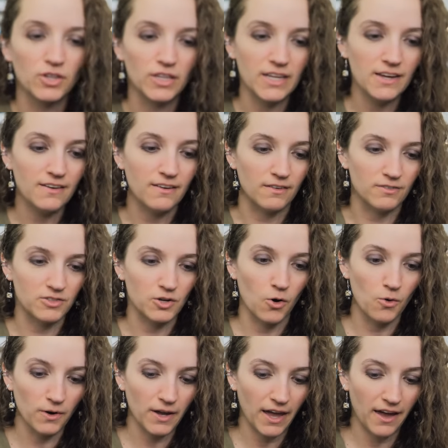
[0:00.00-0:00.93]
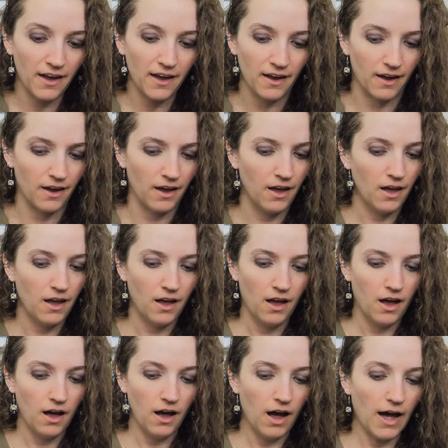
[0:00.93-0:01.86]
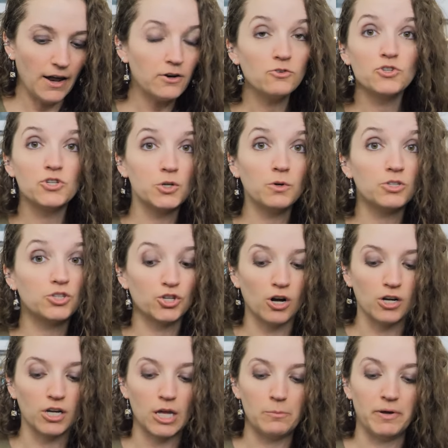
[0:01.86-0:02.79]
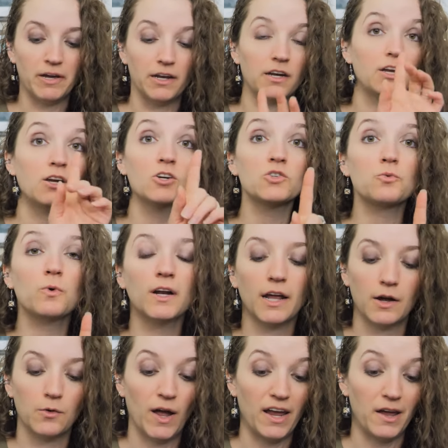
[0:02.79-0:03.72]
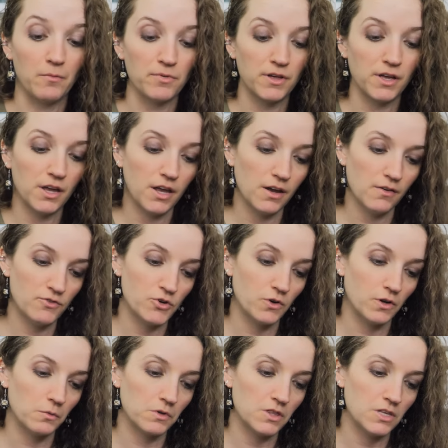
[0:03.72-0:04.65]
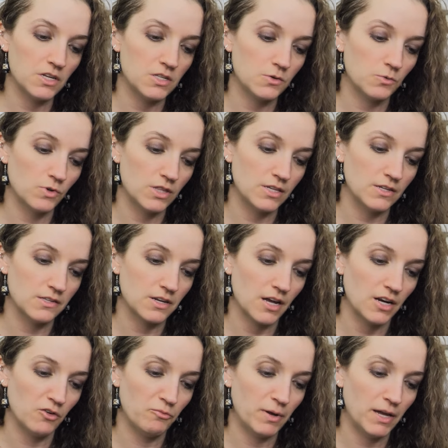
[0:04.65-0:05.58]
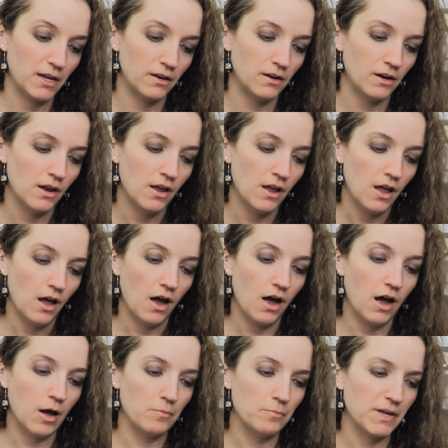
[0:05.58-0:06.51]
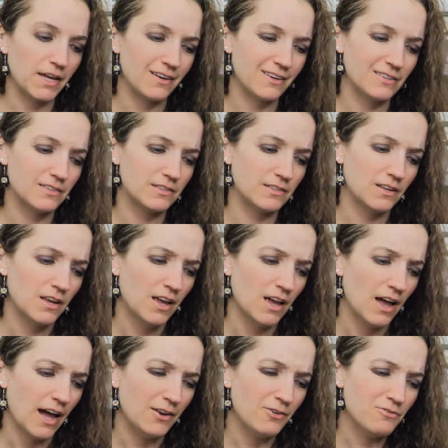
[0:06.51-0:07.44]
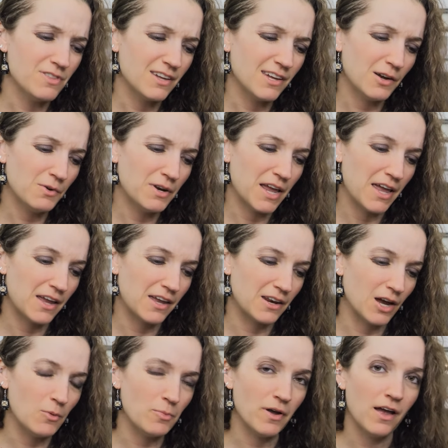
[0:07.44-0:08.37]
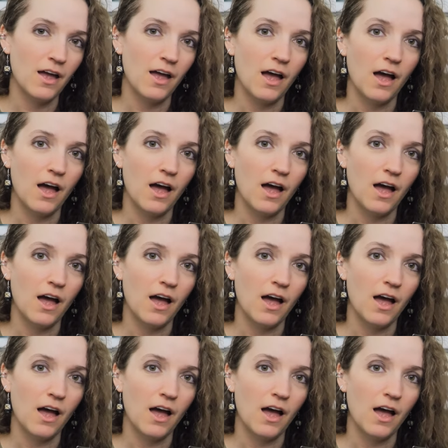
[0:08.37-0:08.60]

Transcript: leaves. Okay. I don't do a chonky pin. Here's what I am thinking of doing with these, with this kind of pin, because I don't think I would hang it up.